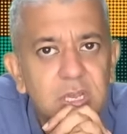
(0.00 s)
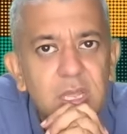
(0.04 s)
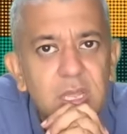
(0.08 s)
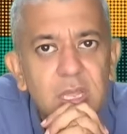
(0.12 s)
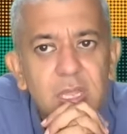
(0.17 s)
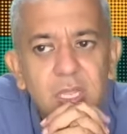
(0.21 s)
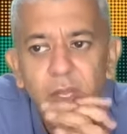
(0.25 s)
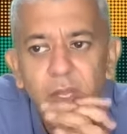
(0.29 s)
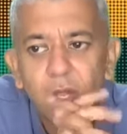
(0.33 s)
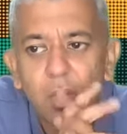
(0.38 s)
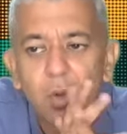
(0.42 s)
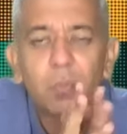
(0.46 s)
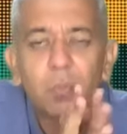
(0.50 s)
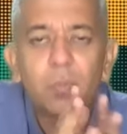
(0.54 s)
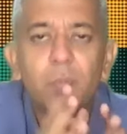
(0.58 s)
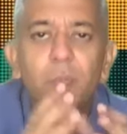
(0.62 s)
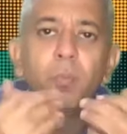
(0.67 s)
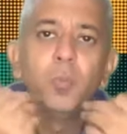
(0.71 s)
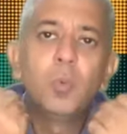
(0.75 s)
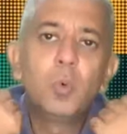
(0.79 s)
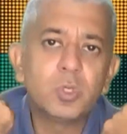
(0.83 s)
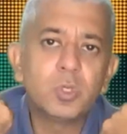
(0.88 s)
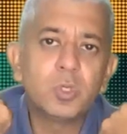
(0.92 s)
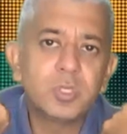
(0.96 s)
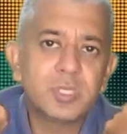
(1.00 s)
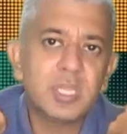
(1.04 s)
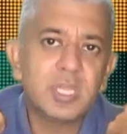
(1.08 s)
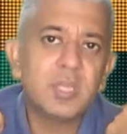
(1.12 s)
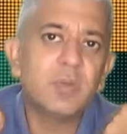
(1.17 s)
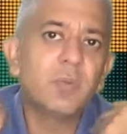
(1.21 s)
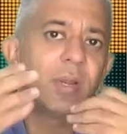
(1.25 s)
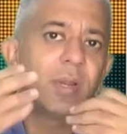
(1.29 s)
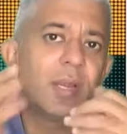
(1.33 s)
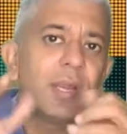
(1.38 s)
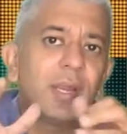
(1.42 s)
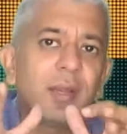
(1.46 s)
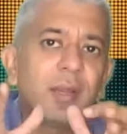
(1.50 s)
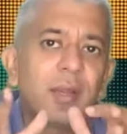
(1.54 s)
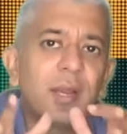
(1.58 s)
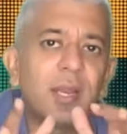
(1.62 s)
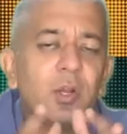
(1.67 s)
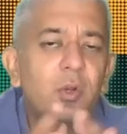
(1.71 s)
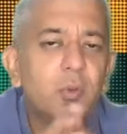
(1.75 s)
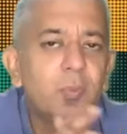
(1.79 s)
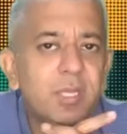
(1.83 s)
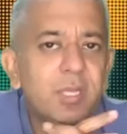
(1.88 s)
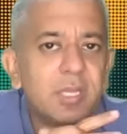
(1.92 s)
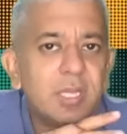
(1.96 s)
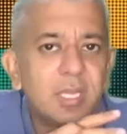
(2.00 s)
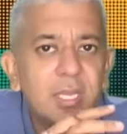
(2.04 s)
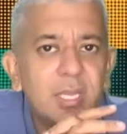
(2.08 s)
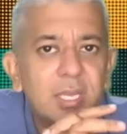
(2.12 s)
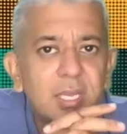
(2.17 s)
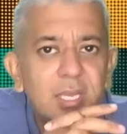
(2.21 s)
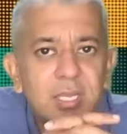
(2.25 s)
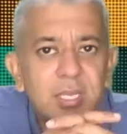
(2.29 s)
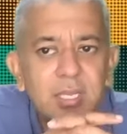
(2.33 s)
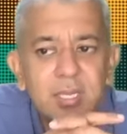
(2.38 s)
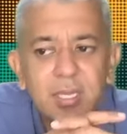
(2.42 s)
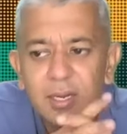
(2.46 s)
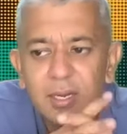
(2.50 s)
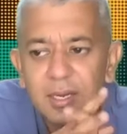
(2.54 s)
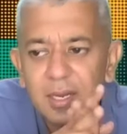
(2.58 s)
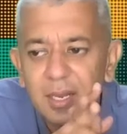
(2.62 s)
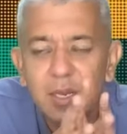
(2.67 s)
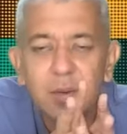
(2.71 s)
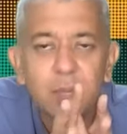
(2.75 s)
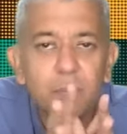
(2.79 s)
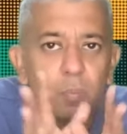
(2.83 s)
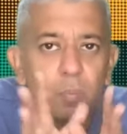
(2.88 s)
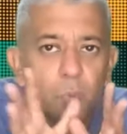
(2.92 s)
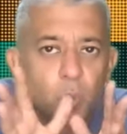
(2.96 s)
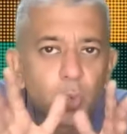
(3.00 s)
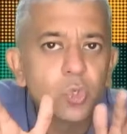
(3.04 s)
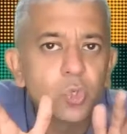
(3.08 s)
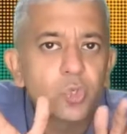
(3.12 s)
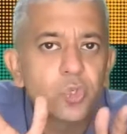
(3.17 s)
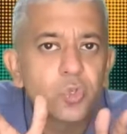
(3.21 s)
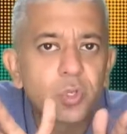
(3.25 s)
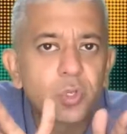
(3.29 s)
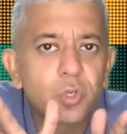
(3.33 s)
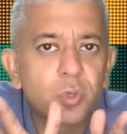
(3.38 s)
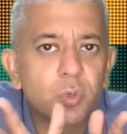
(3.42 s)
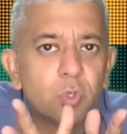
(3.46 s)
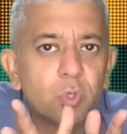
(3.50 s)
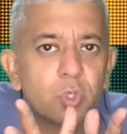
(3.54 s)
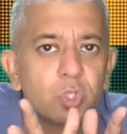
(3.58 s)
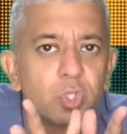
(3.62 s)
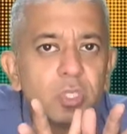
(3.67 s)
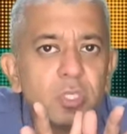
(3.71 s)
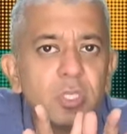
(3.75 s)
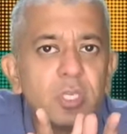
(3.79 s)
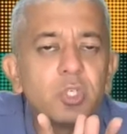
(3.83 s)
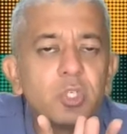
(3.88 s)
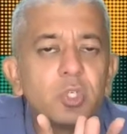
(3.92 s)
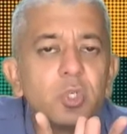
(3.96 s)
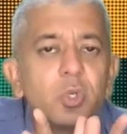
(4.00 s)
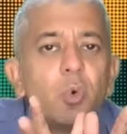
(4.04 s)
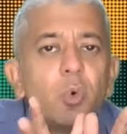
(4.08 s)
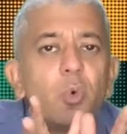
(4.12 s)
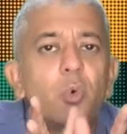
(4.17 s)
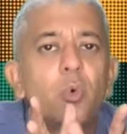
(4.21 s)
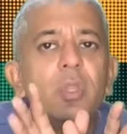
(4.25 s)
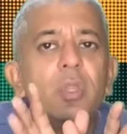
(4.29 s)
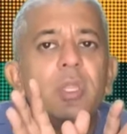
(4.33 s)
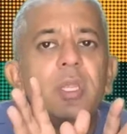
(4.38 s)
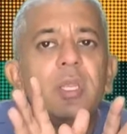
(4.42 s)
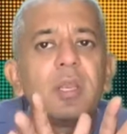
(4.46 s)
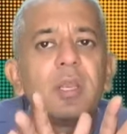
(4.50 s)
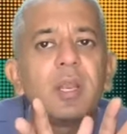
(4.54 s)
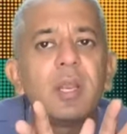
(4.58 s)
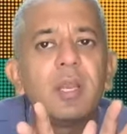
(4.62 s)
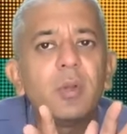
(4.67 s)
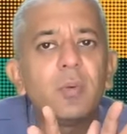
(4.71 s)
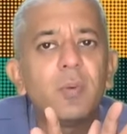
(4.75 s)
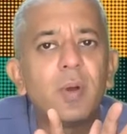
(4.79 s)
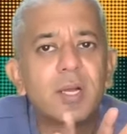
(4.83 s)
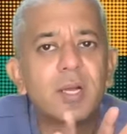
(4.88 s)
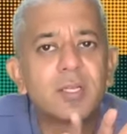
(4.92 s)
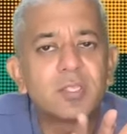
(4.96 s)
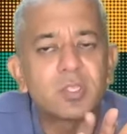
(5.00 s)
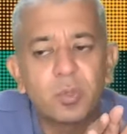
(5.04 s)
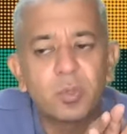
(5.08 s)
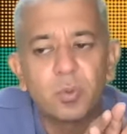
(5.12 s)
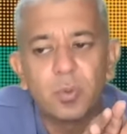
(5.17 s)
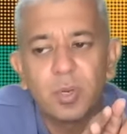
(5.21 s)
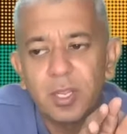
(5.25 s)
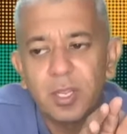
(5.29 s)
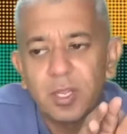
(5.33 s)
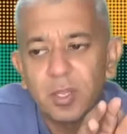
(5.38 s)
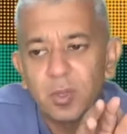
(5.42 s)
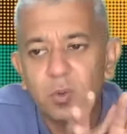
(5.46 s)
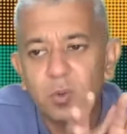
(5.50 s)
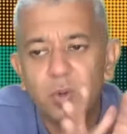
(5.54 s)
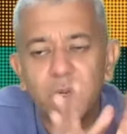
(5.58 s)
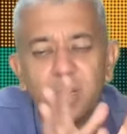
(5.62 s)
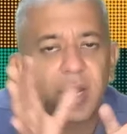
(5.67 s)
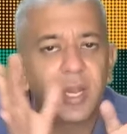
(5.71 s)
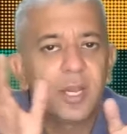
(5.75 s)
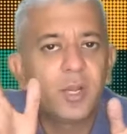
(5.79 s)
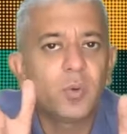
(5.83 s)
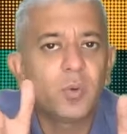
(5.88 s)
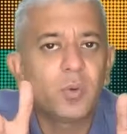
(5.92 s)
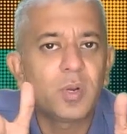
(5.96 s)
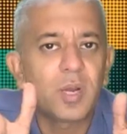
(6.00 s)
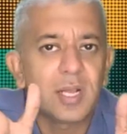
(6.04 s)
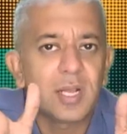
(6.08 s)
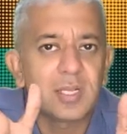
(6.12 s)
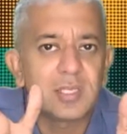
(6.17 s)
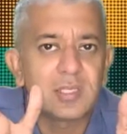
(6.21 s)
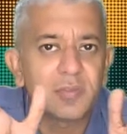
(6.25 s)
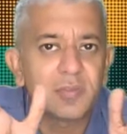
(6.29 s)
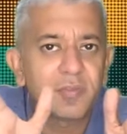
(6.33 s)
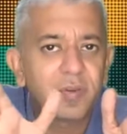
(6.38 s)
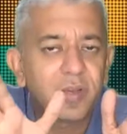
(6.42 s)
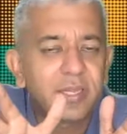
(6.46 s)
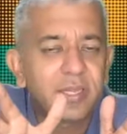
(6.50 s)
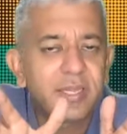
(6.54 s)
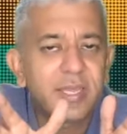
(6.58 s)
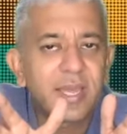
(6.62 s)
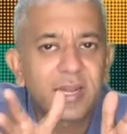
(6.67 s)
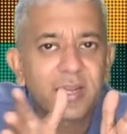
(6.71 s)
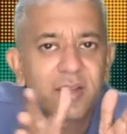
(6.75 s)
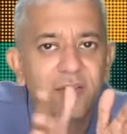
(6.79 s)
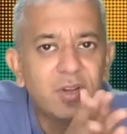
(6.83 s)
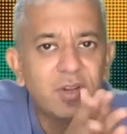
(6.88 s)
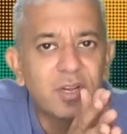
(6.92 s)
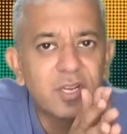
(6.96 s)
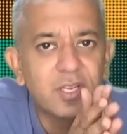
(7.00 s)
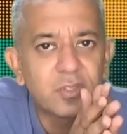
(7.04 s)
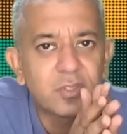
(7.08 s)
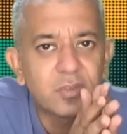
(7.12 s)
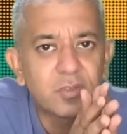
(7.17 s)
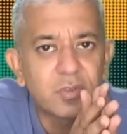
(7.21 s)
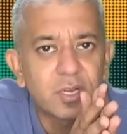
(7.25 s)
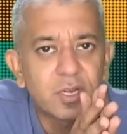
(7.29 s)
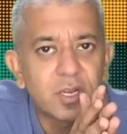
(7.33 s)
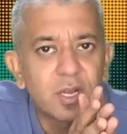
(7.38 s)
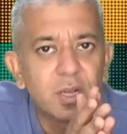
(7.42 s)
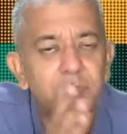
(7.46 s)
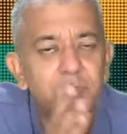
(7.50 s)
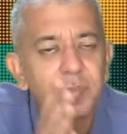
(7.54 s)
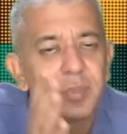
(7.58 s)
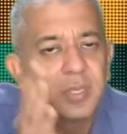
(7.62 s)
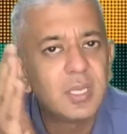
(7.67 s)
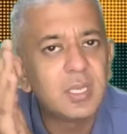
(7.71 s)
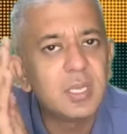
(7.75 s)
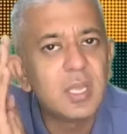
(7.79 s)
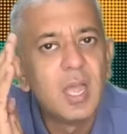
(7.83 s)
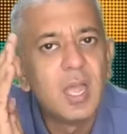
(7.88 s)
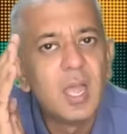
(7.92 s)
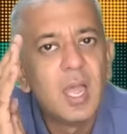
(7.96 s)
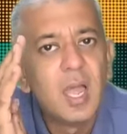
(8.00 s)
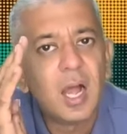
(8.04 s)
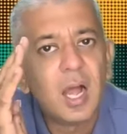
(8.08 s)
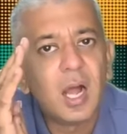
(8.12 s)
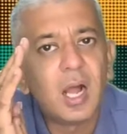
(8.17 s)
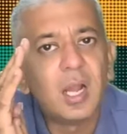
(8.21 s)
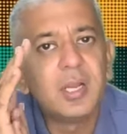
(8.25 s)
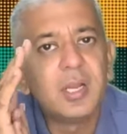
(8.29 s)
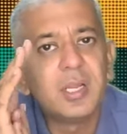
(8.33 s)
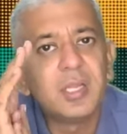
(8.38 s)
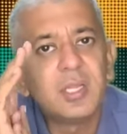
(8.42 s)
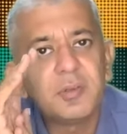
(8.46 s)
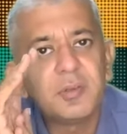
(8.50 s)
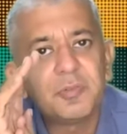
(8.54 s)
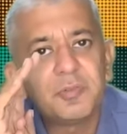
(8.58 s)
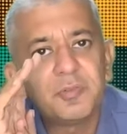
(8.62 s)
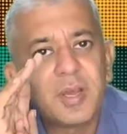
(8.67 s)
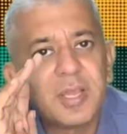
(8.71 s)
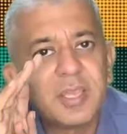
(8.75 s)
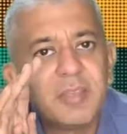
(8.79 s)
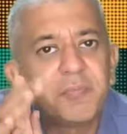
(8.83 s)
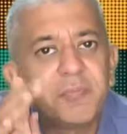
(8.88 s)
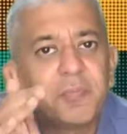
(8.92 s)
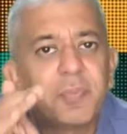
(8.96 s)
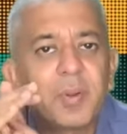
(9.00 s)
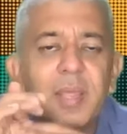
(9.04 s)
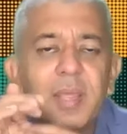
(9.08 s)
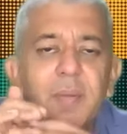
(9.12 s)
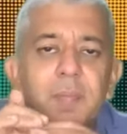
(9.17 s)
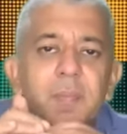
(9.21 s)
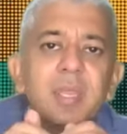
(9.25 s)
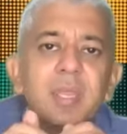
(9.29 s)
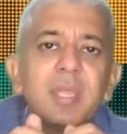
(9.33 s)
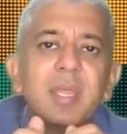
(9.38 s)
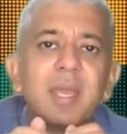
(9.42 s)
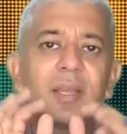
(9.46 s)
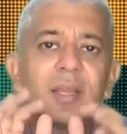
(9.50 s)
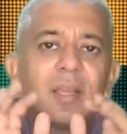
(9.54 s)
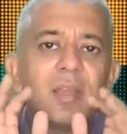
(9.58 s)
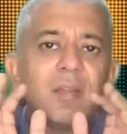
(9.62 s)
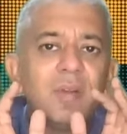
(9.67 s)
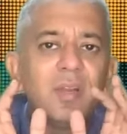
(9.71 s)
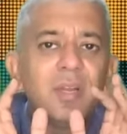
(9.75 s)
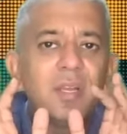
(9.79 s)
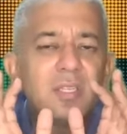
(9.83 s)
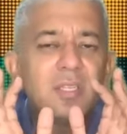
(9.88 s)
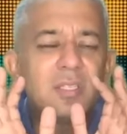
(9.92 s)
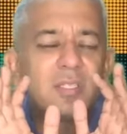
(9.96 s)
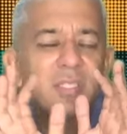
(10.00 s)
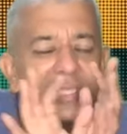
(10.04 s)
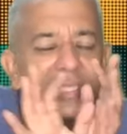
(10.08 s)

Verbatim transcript: Now, mostly what I try to be thinking that in most of the question, they should only try to ask you, like, you know, try to classify the activities of the company under the 5 primary activities.